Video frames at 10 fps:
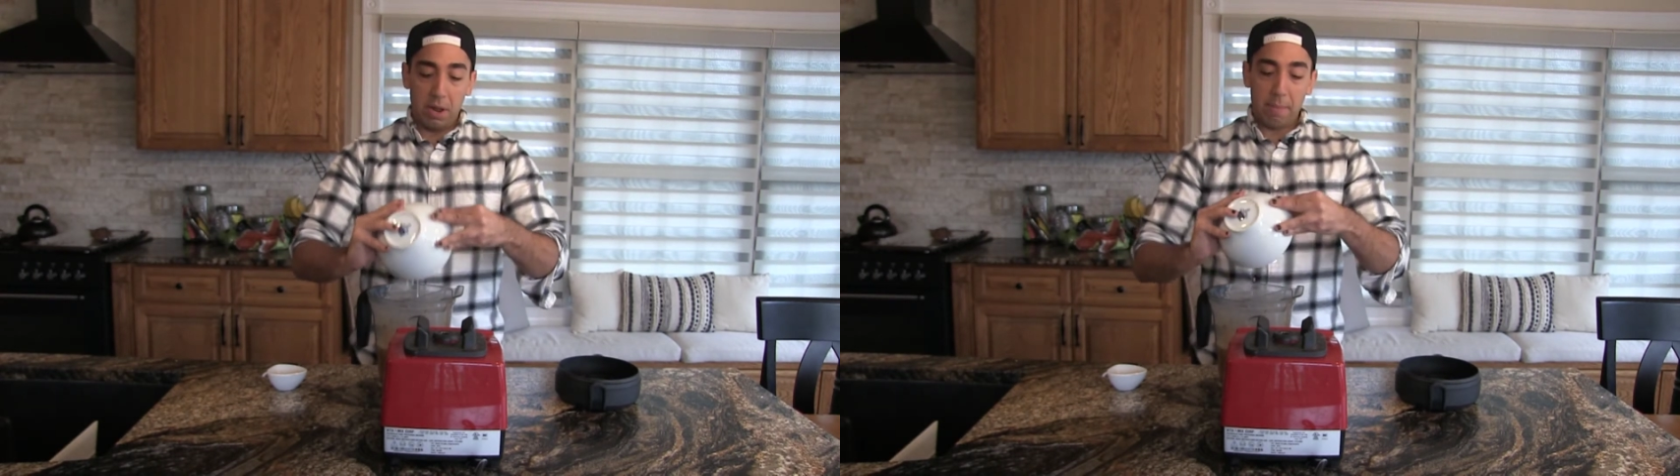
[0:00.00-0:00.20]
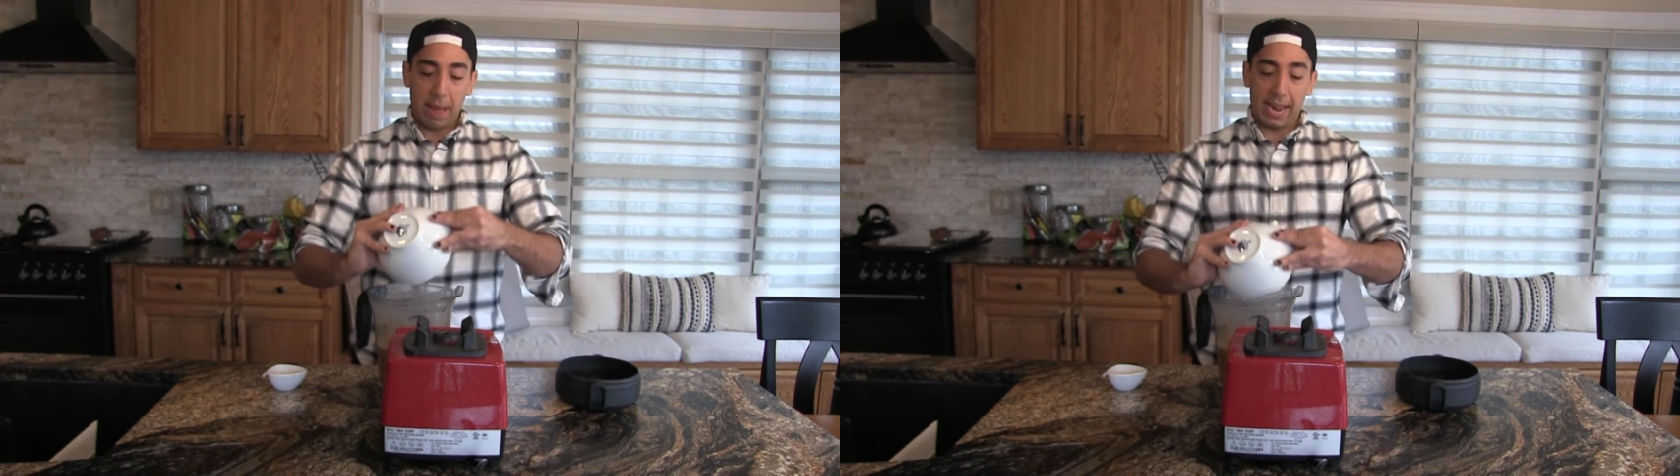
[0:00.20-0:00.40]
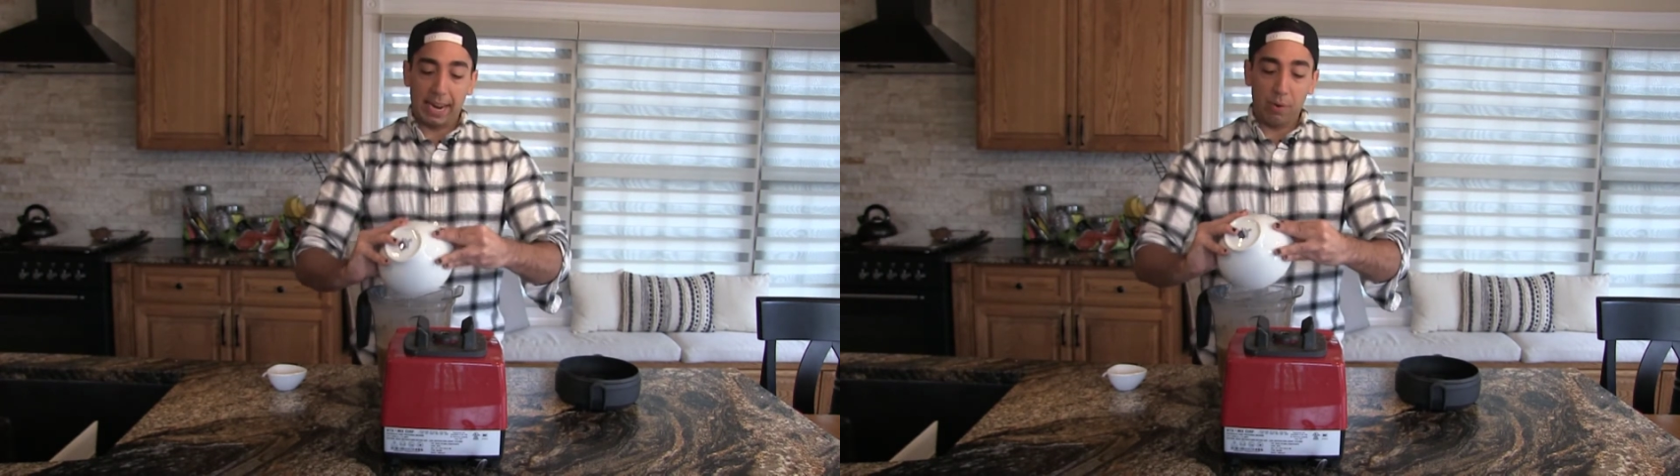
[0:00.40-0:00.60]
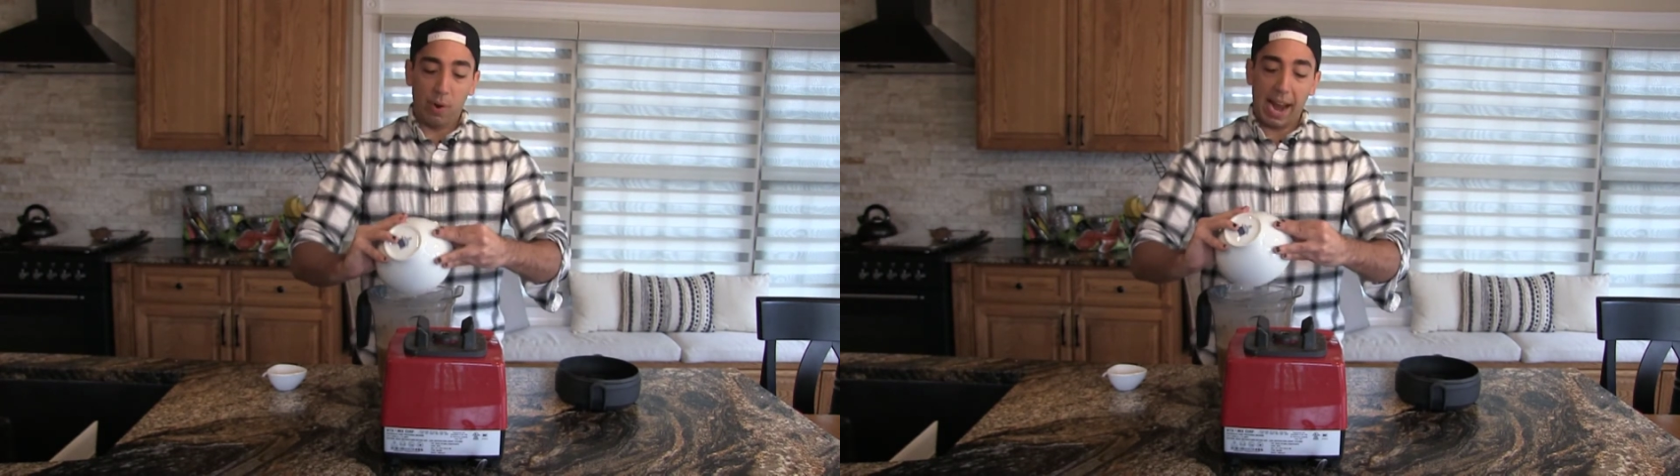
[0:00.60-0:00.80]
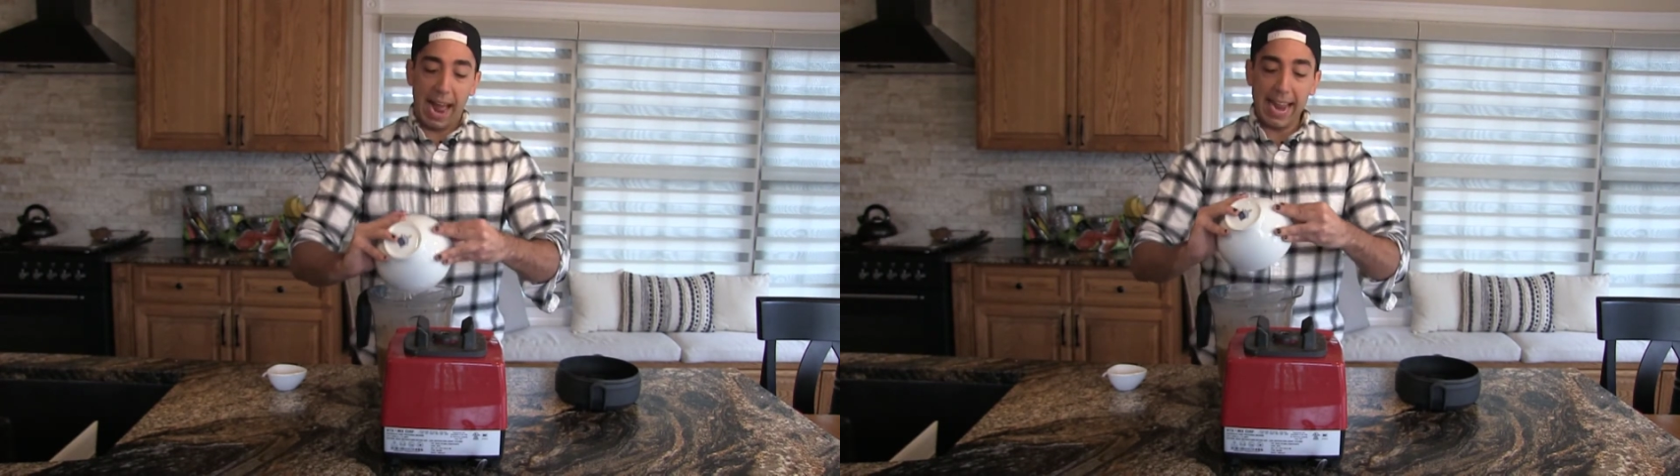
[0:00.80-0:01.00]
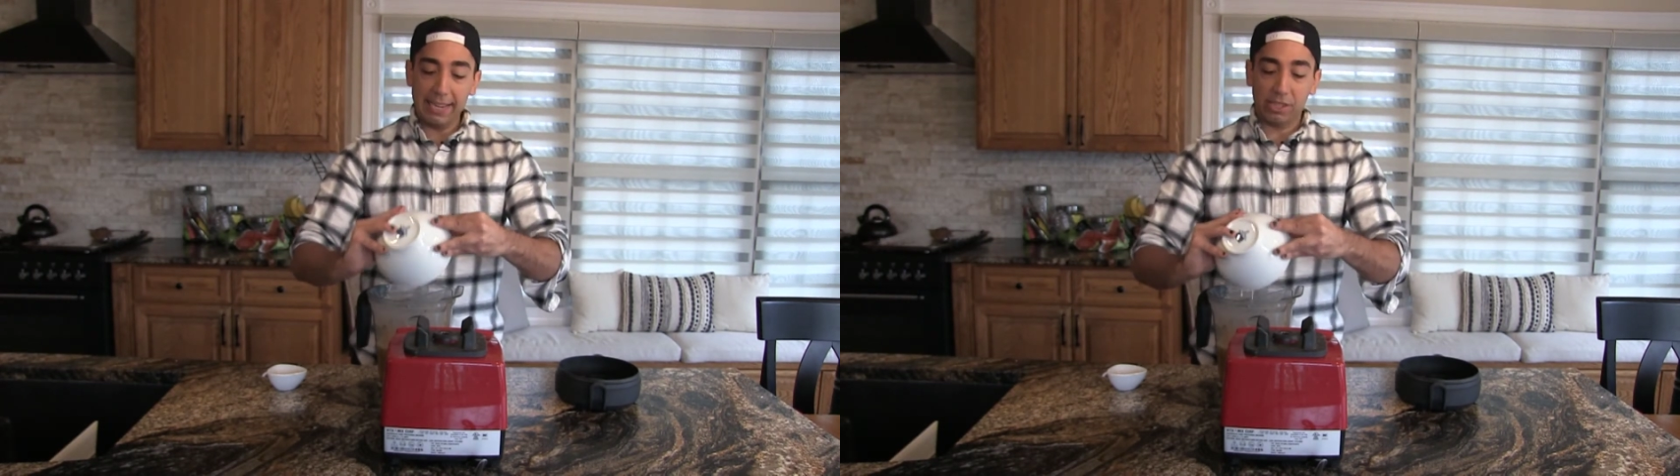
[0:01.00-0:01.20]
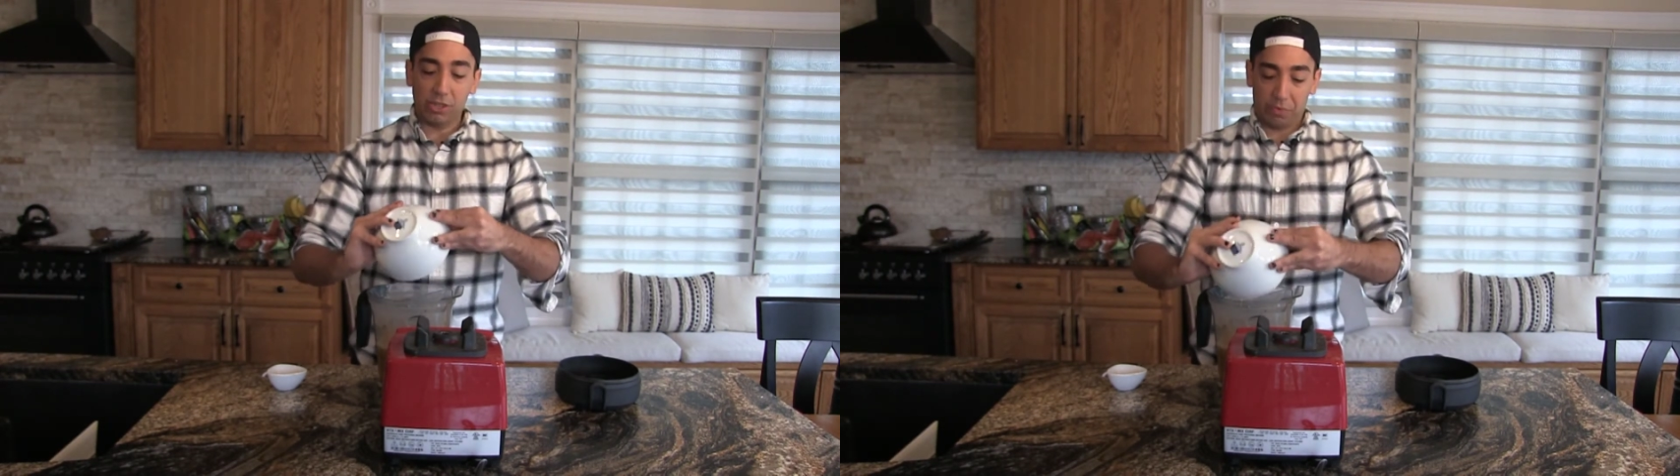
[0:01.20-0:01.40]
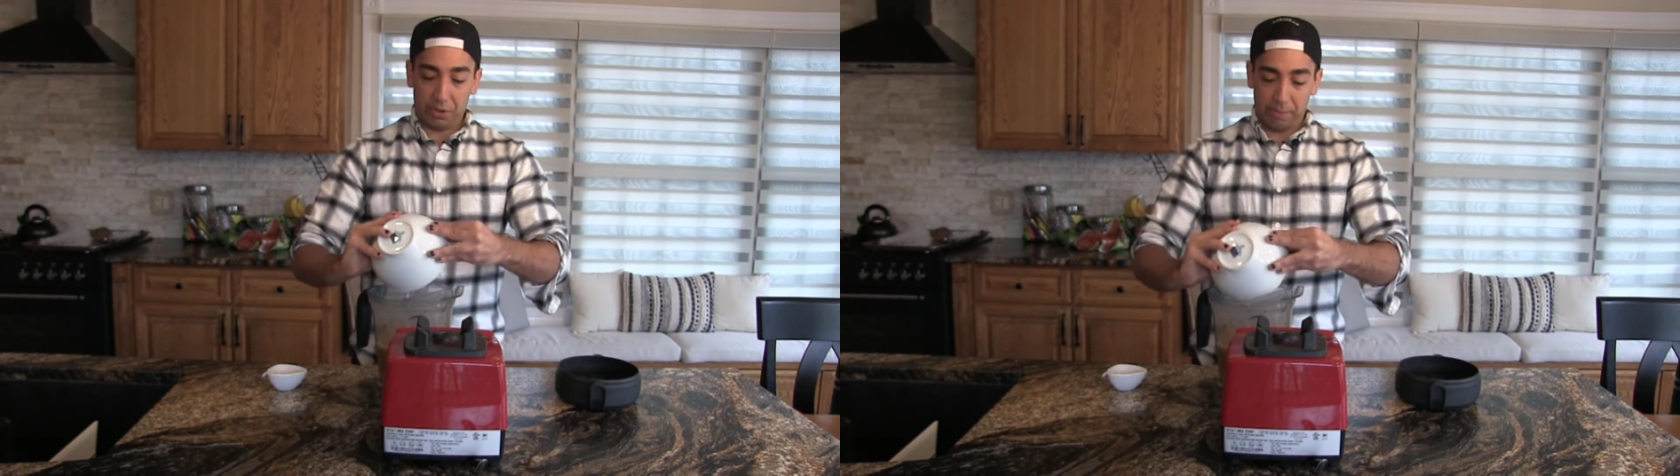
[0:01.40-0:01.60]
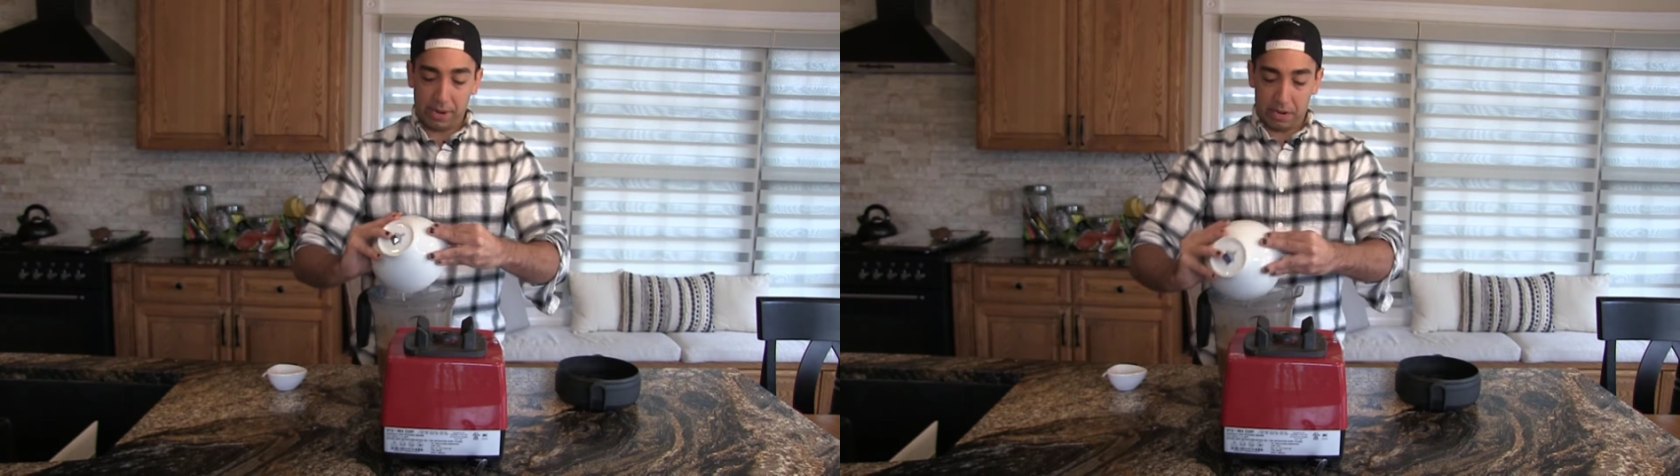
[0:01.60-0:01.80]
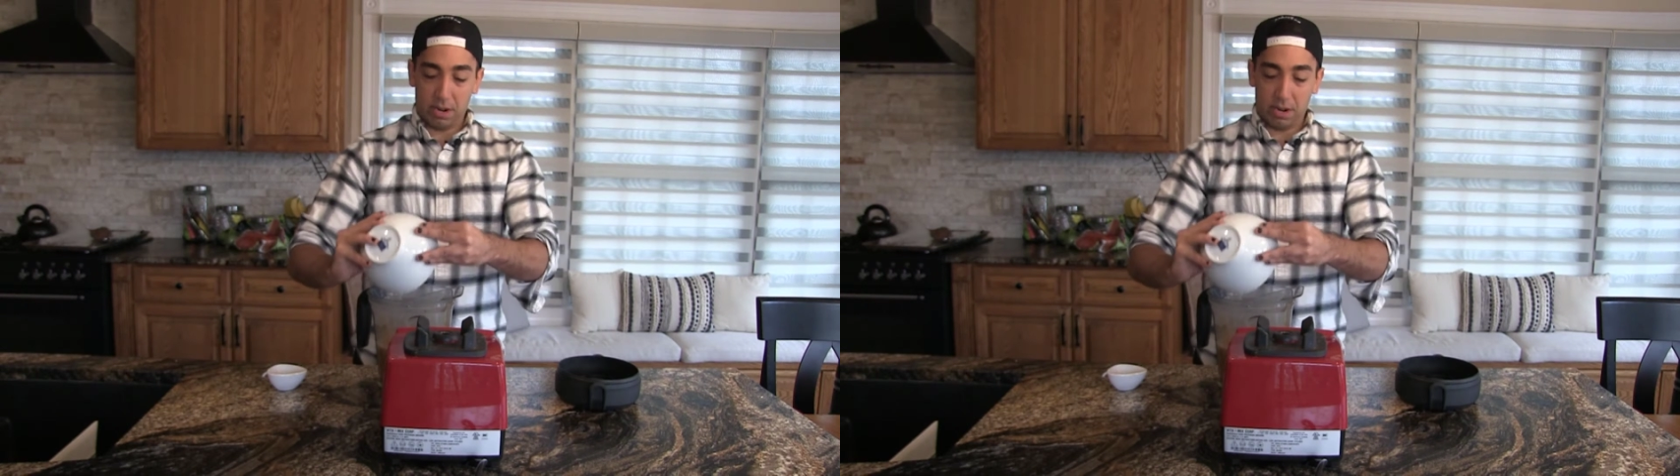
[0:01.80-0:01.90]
back when I ate real butter,